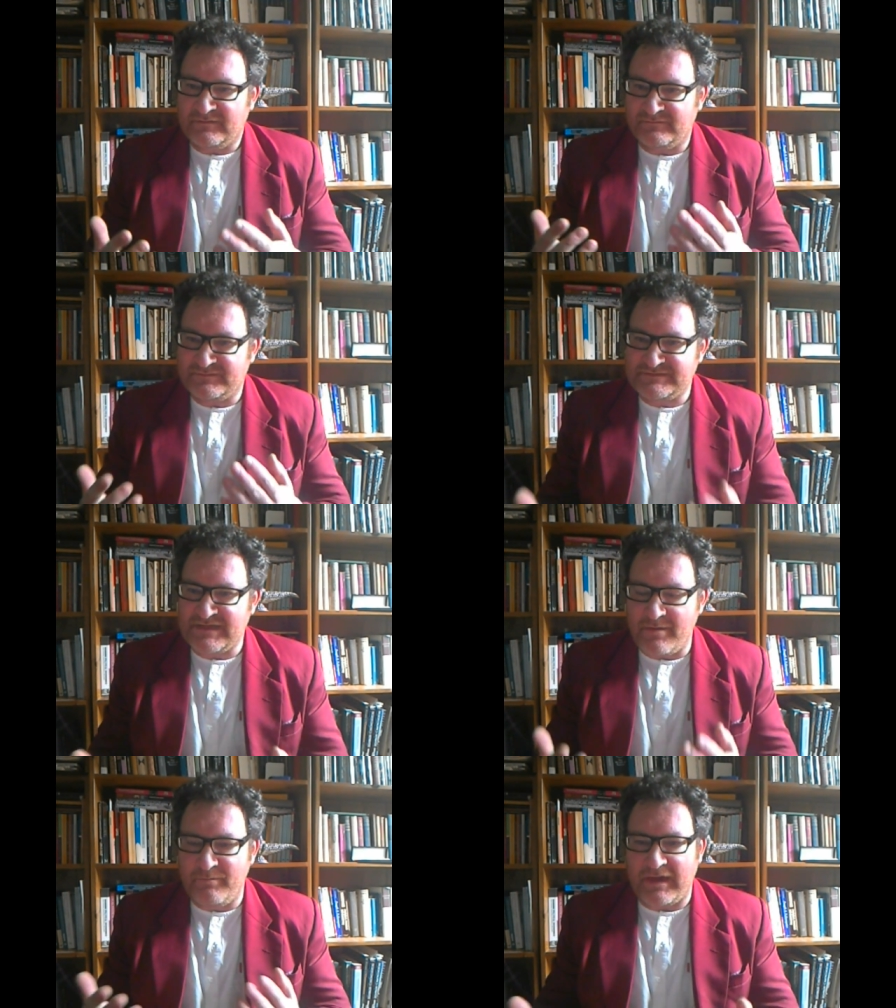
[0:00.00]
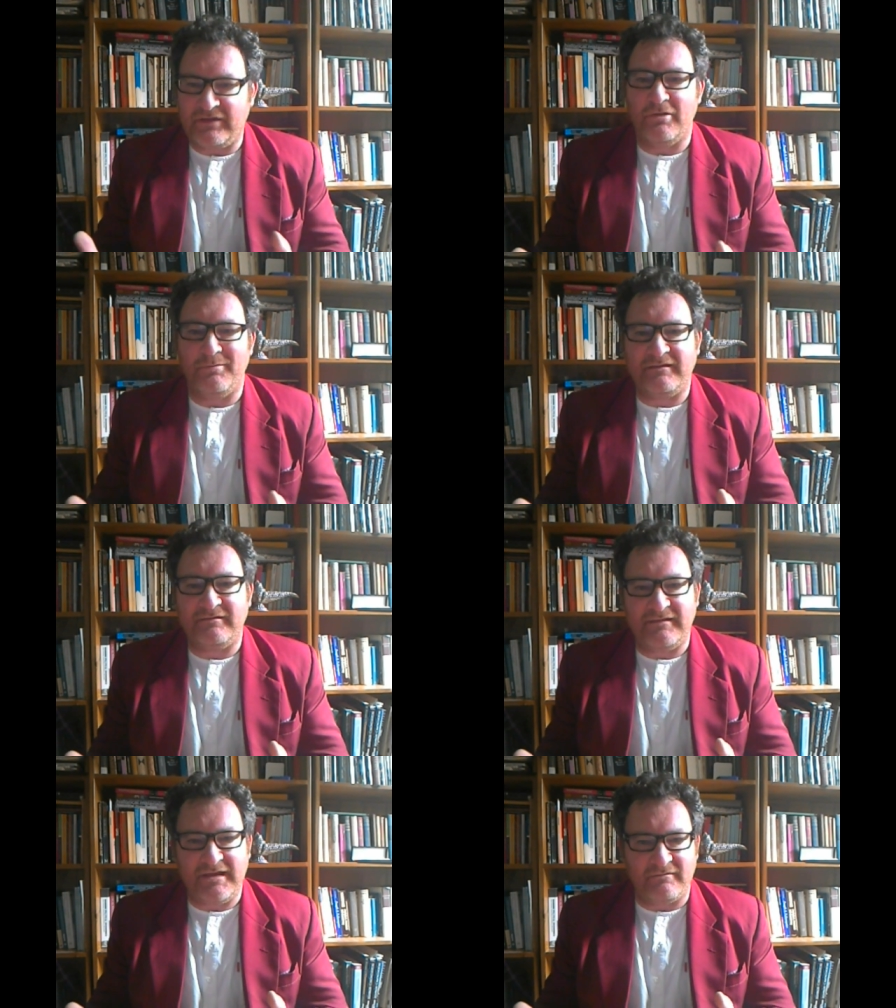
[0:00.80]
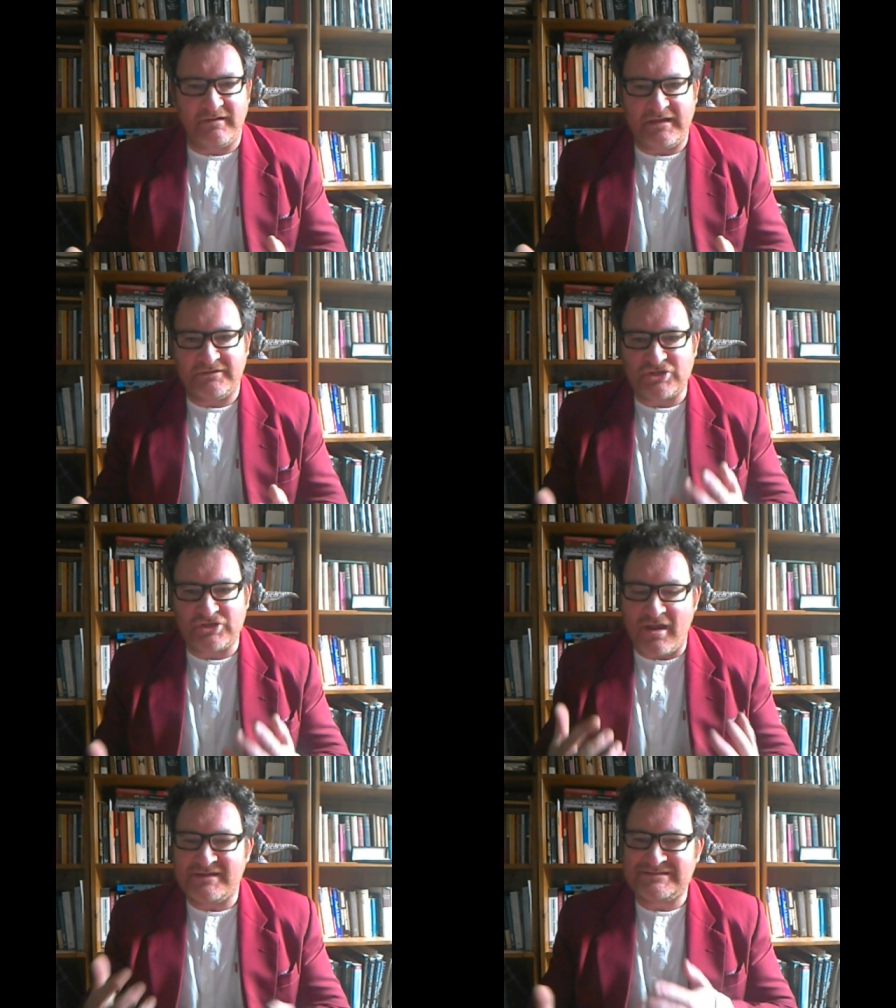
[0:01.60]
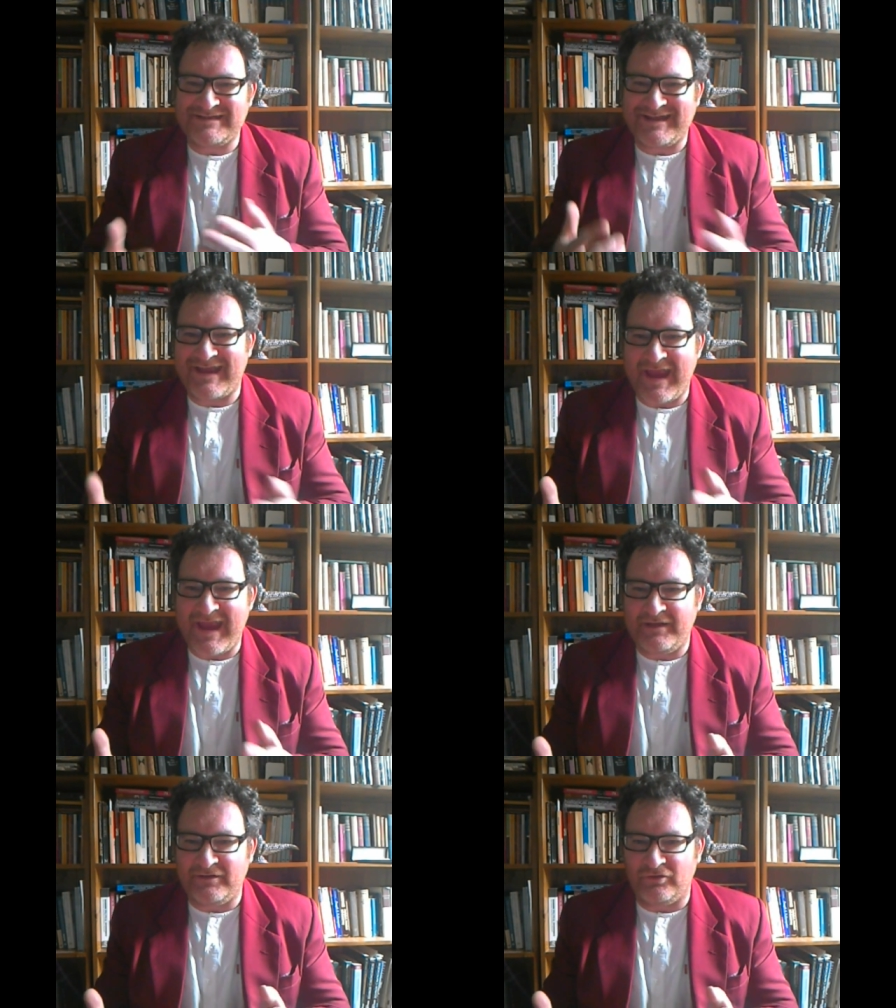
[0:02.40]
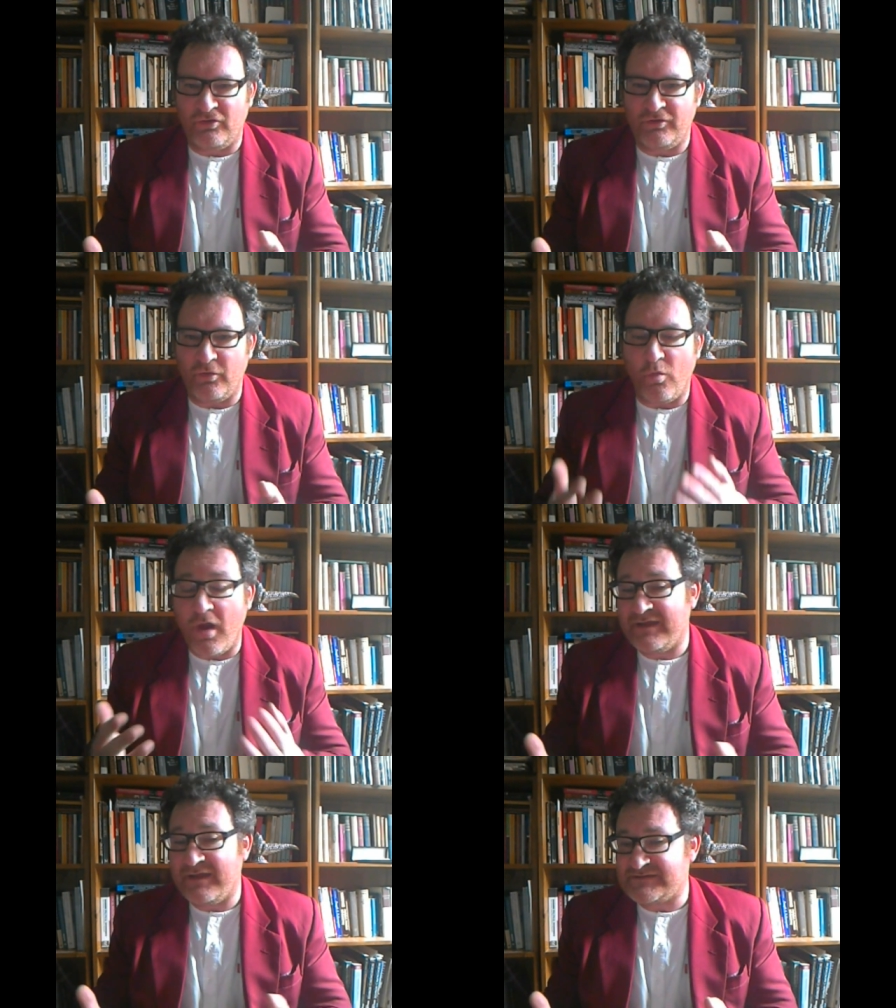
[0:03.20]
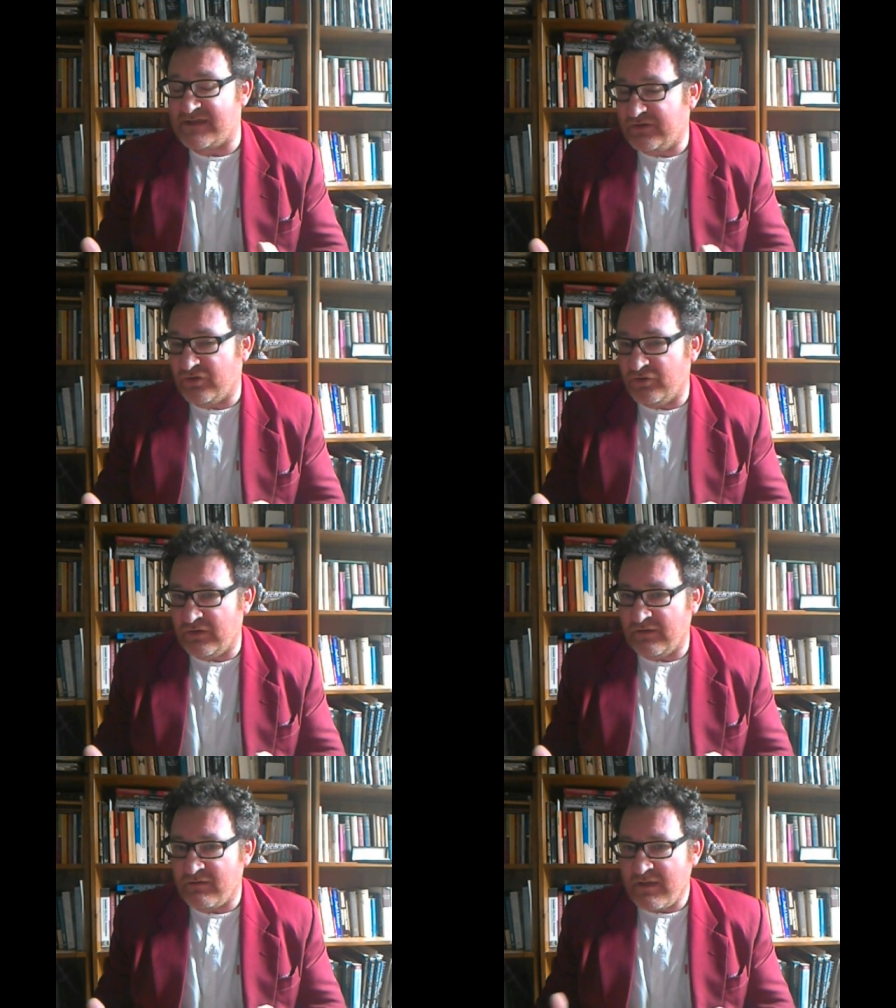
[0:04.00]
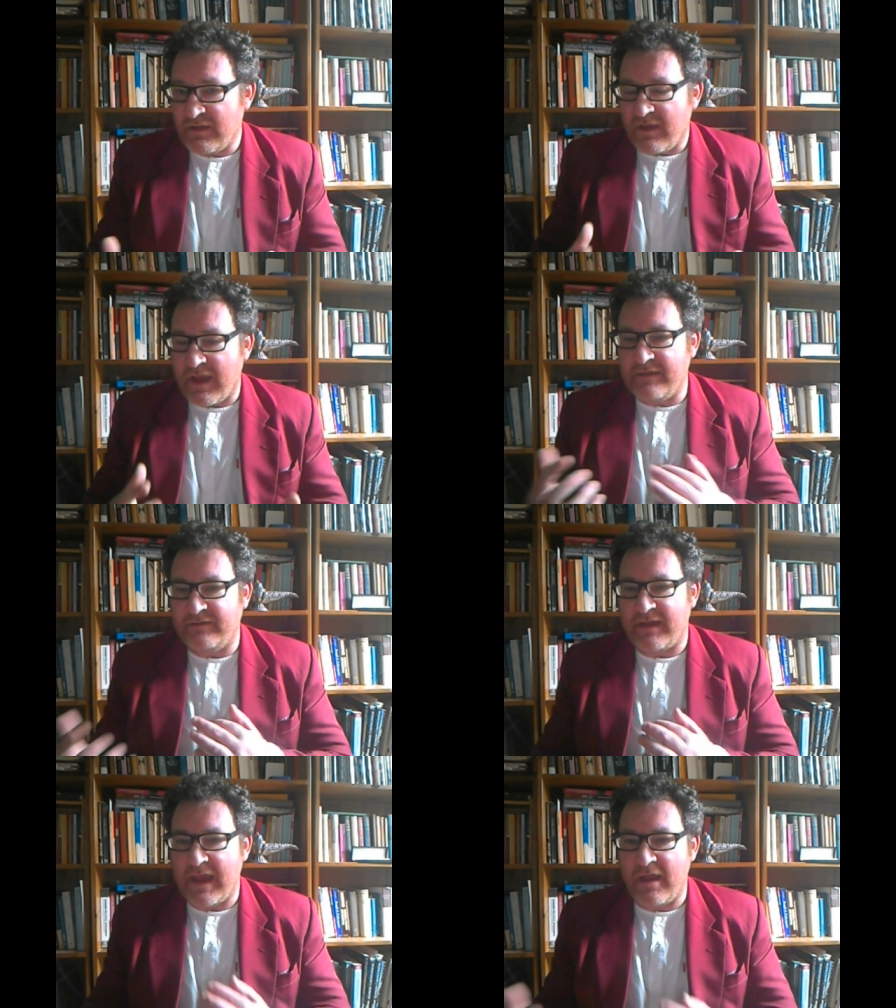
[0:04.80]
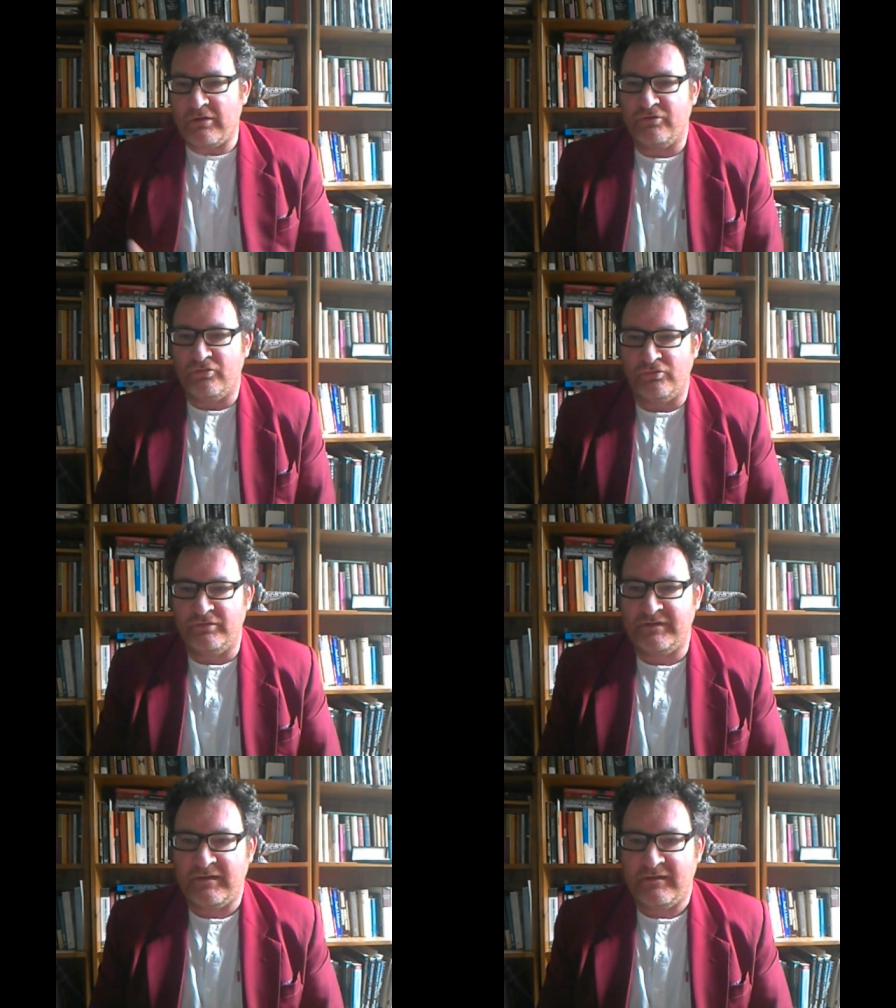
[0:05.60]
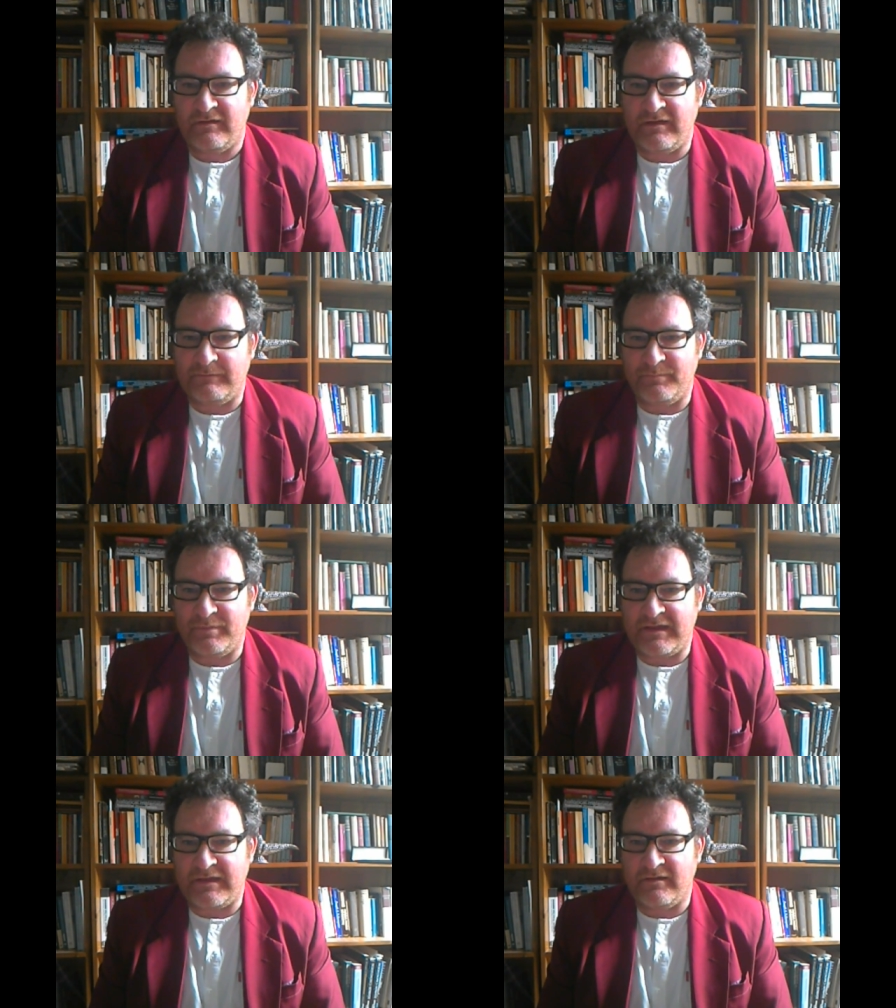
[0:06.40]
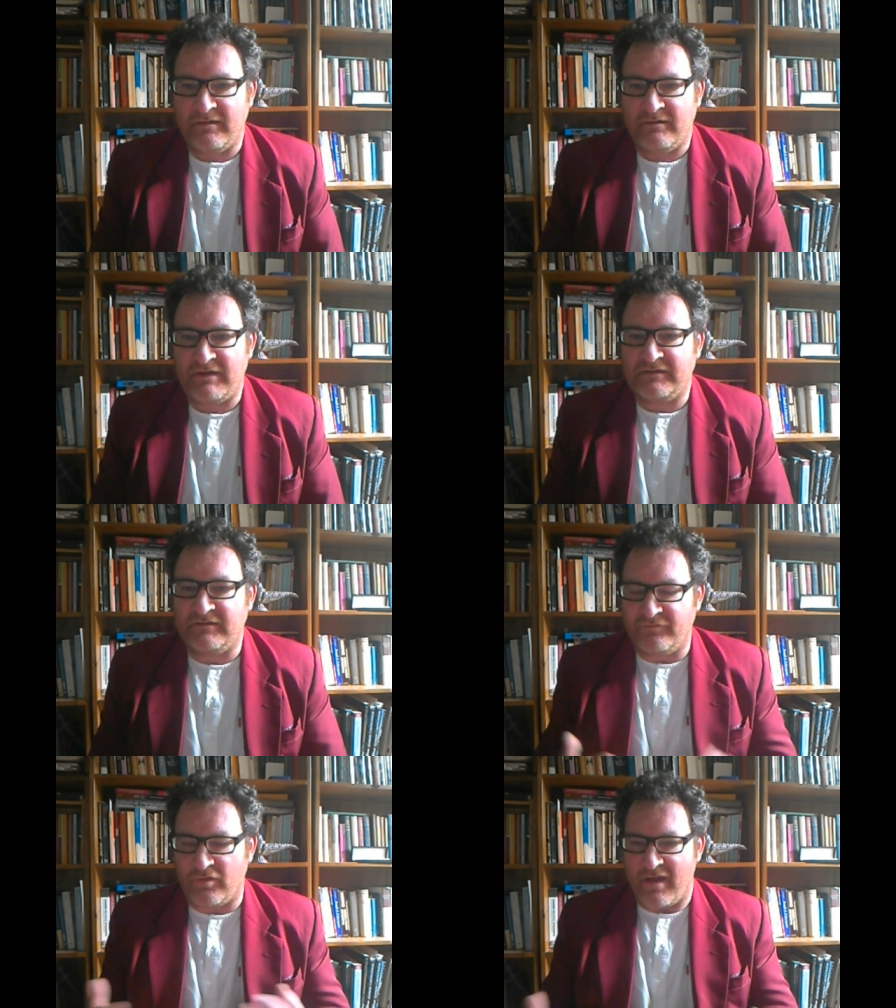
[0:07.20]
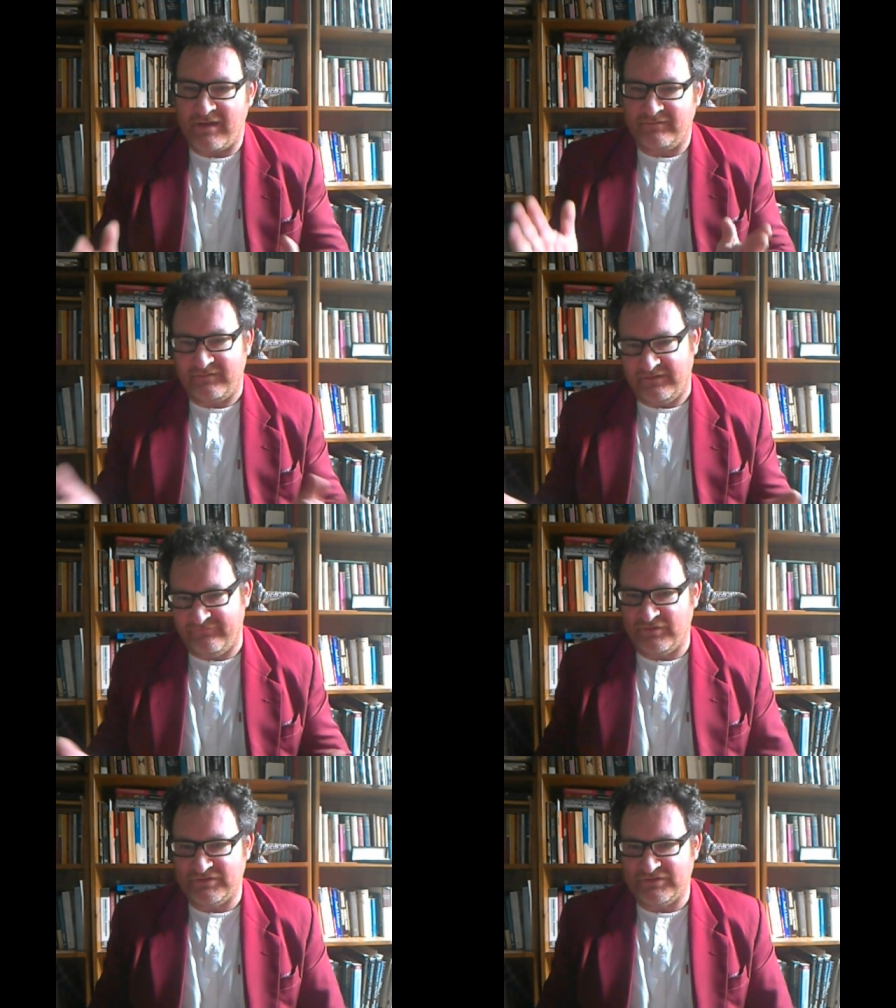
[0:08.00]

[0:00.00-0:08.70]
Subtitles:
some economic theory tries to get a handle on why does that occur and how could it be rectified if we